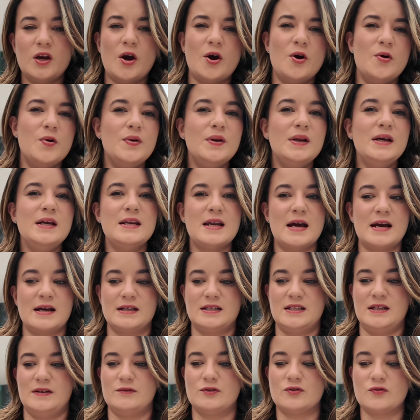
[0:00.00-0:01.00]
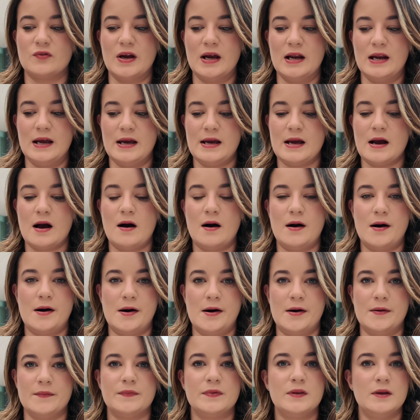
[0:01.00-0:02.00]
The only negatives really
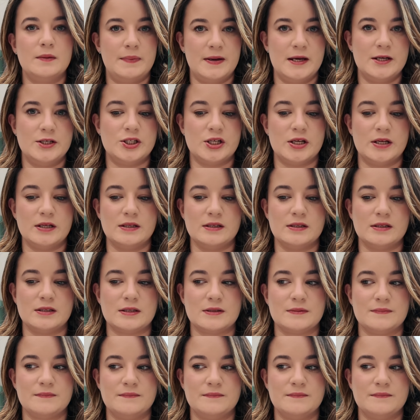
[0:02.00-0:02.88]
are the pigeons.